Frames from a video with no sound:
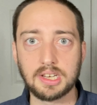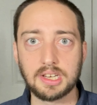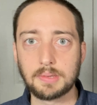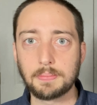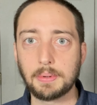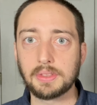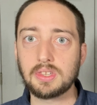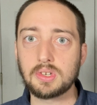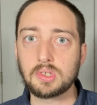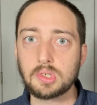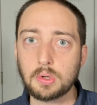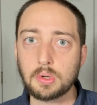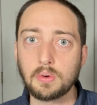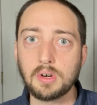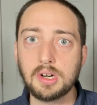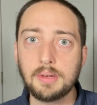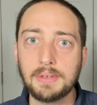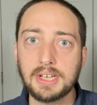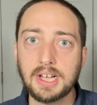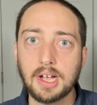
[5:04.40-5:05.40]
but the story
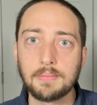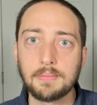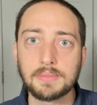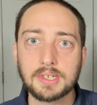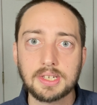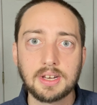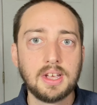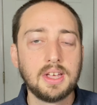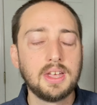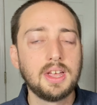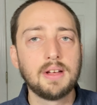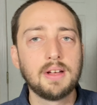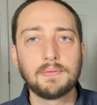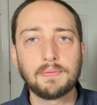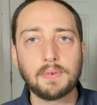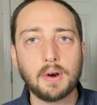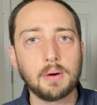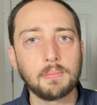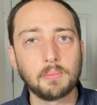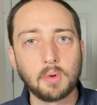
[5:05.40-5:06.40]
becomes
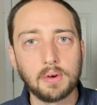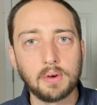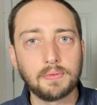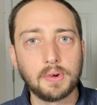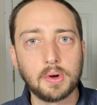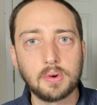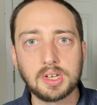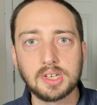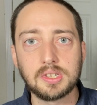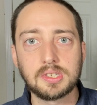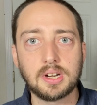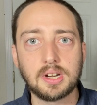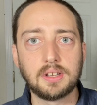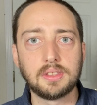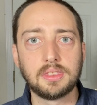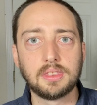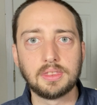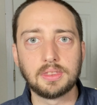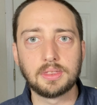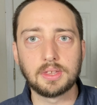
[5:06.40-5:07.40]
far more focused
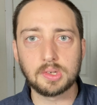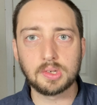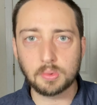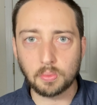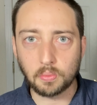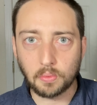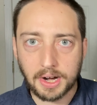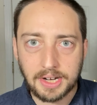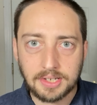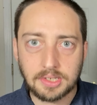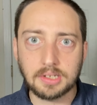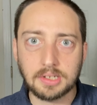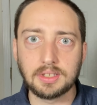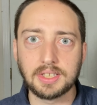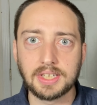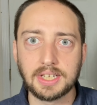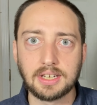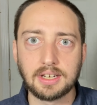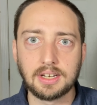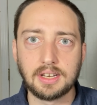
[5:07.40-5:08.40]
on this
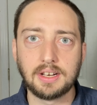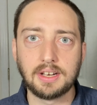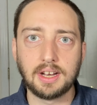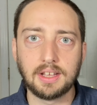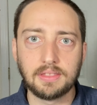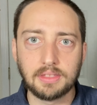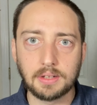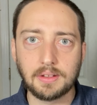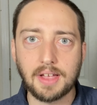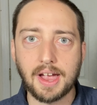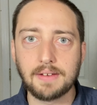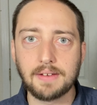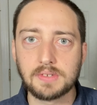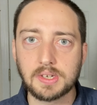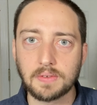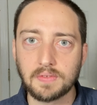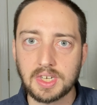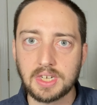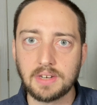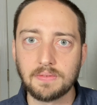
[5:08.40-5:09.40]
wrestling in the lives
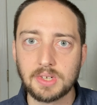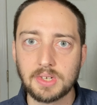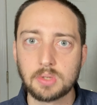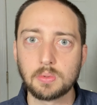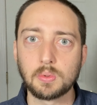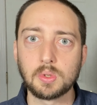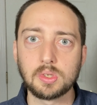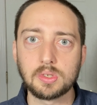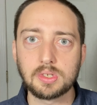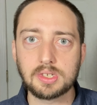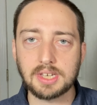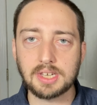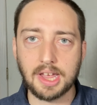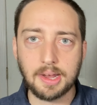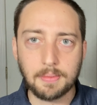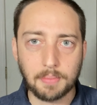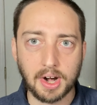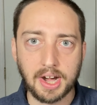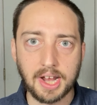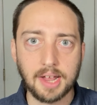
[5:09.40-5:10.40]
of individuals:
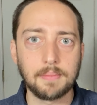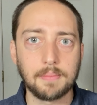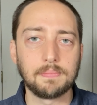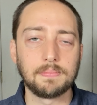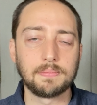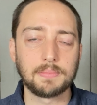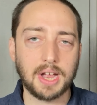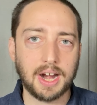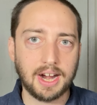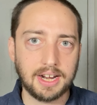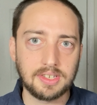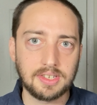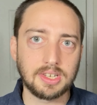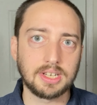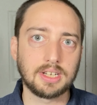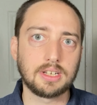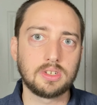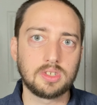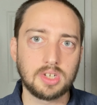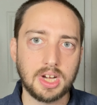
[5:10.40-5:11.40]
Abraham,
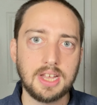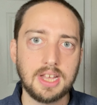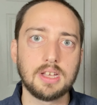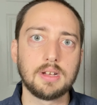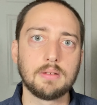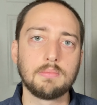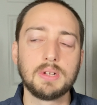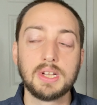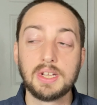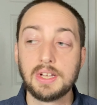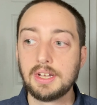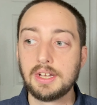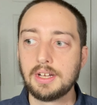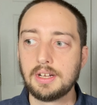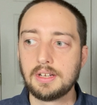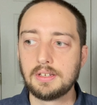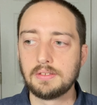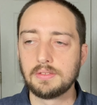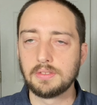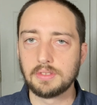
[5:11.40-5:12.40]
Isaac, Jacob,
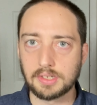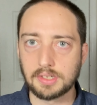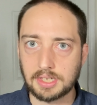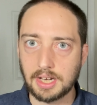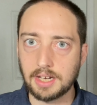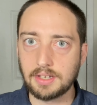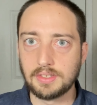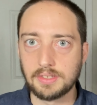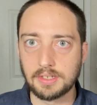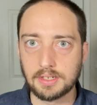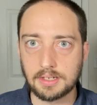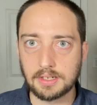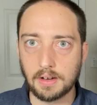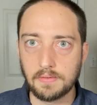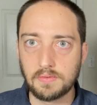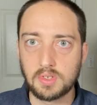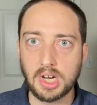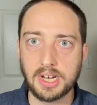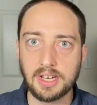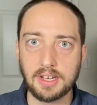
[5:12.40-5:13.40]
the sons of
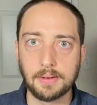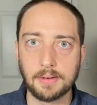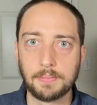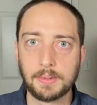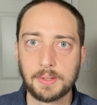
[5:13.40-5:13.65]
Jacob.